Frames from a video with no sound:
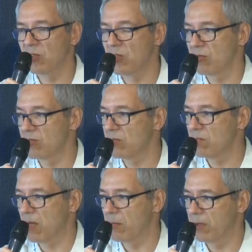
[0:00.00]
to those
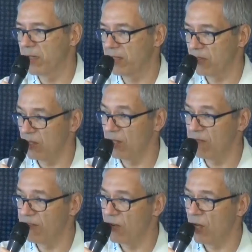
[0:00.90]
people at
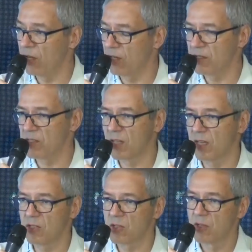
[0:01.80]
very early
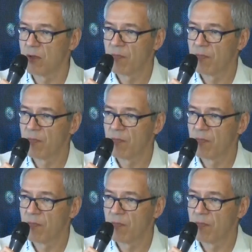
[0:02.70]
stage,